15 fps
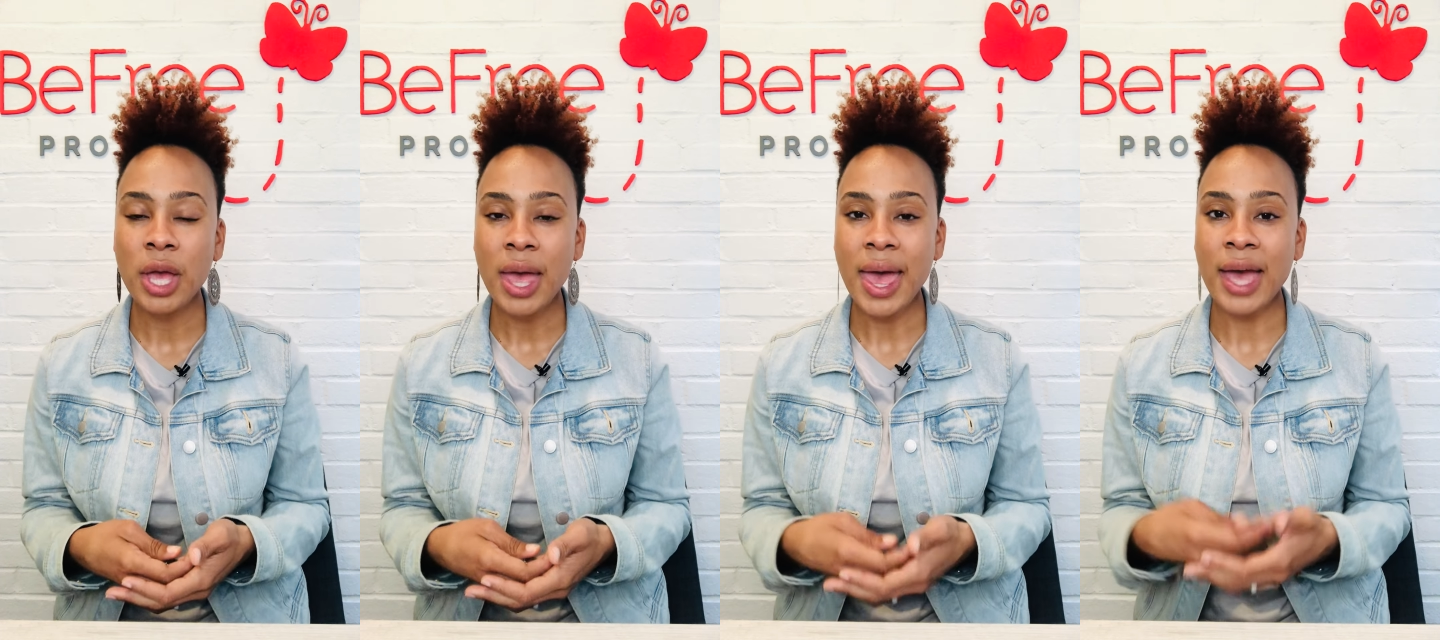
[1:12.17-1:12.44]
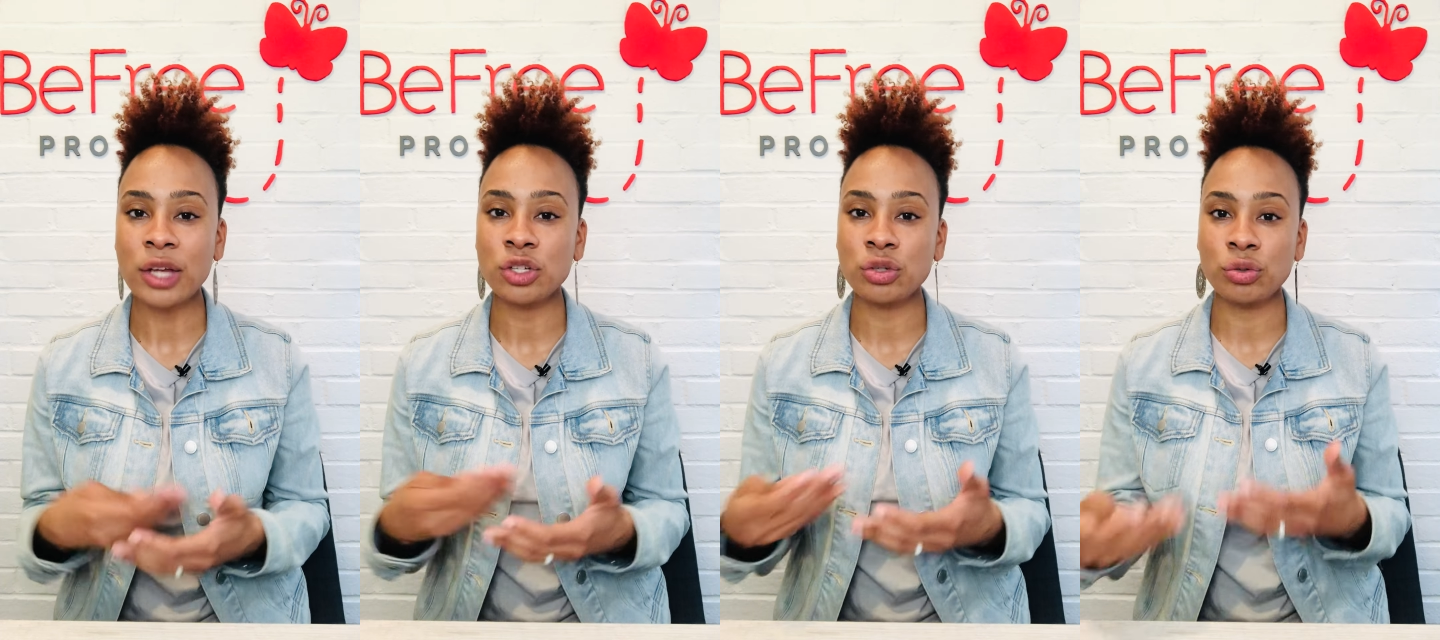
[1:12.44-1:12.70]

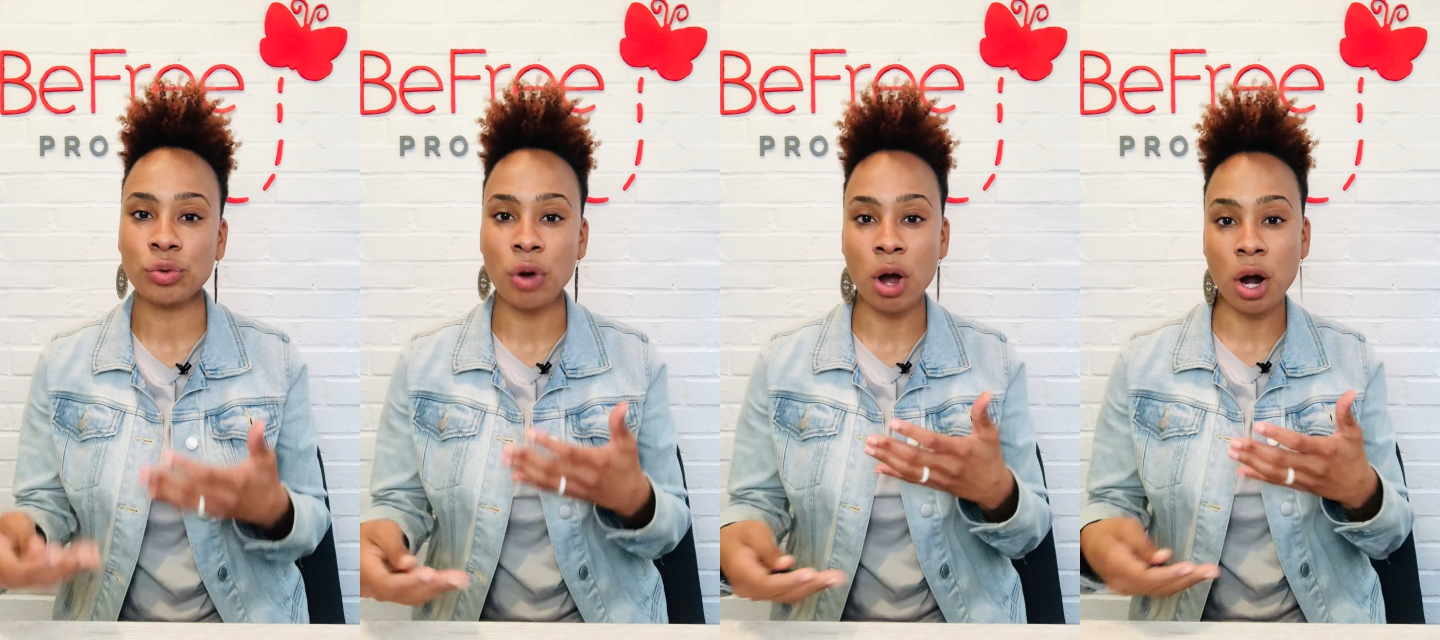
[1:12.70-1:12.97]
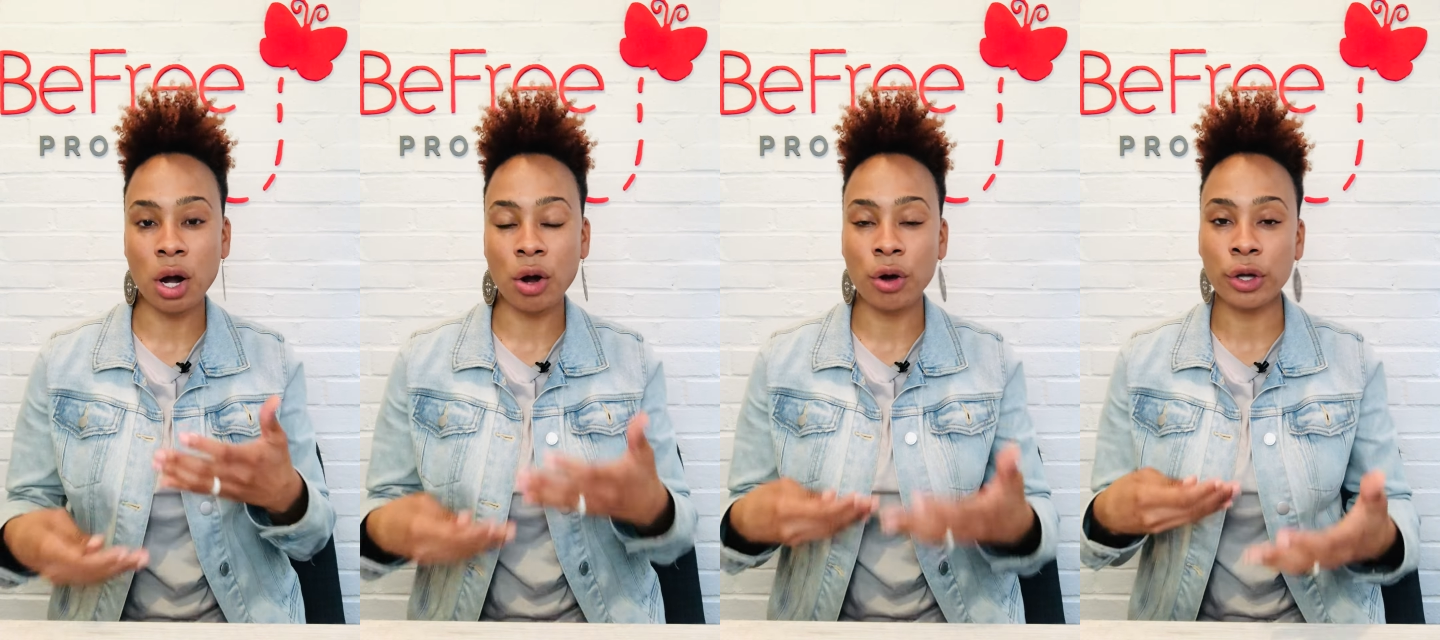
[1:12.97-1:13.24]
as you
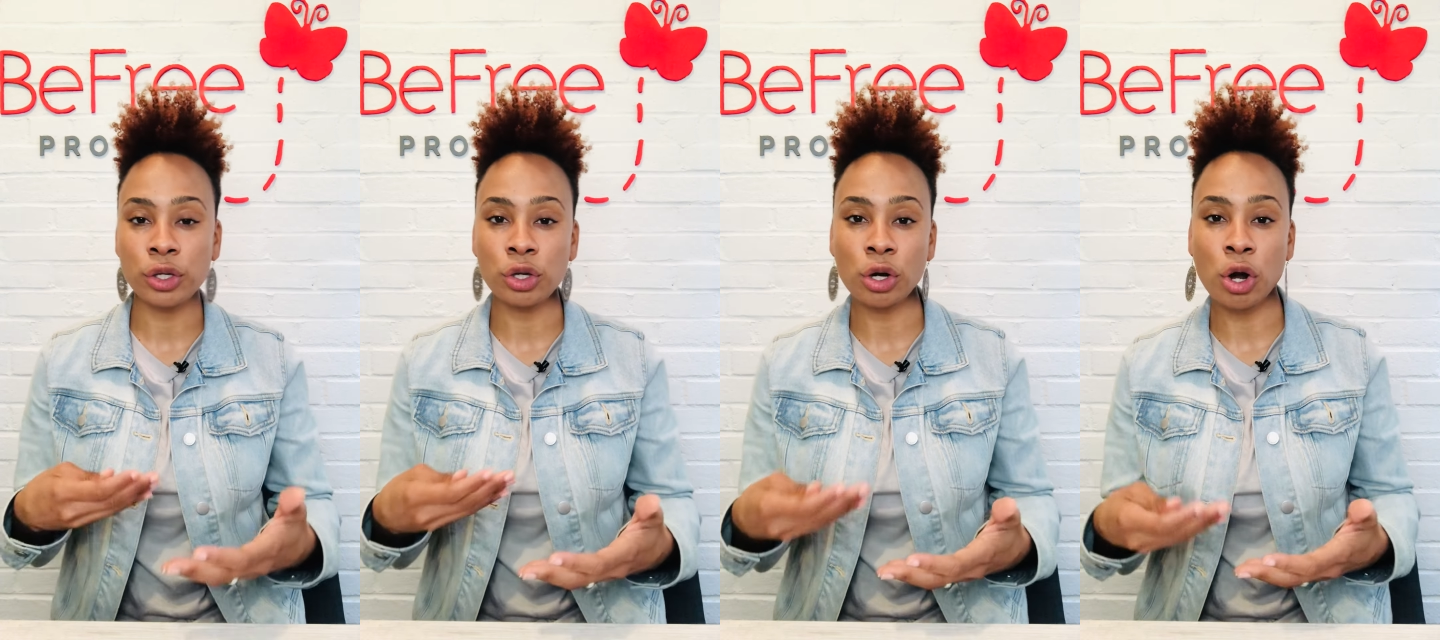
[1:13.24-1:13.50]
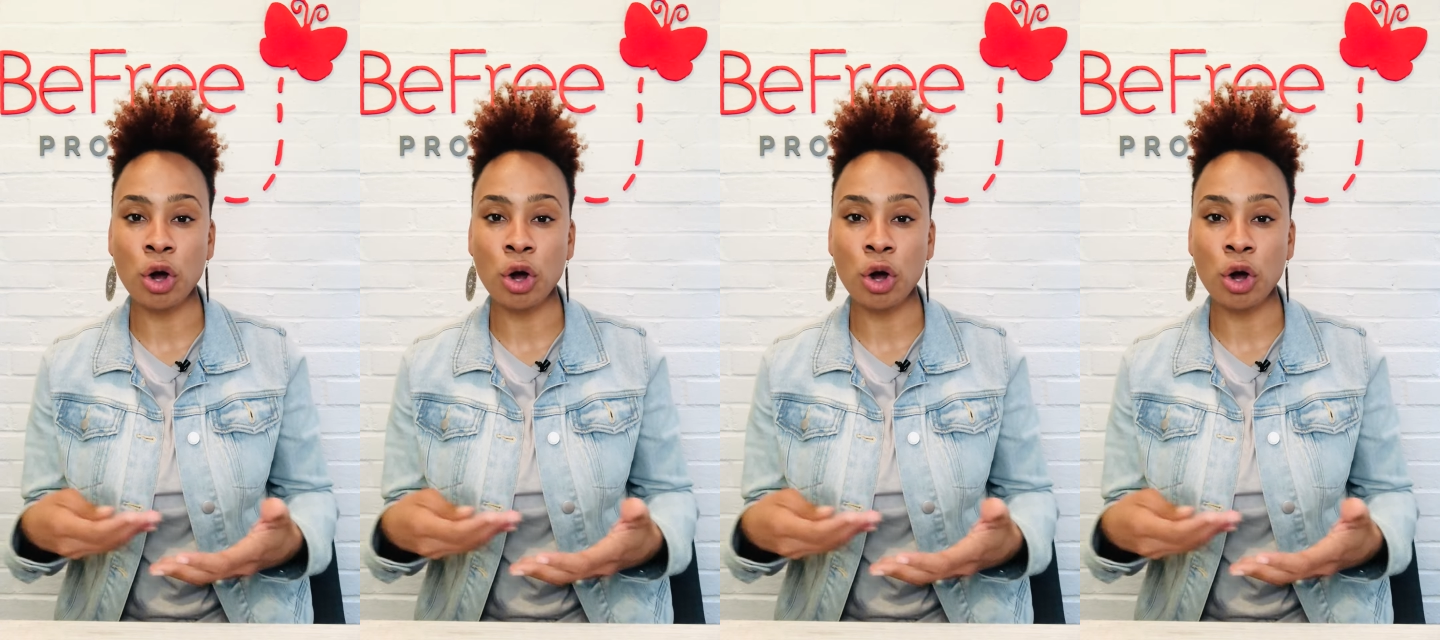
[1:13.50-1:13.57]
are on your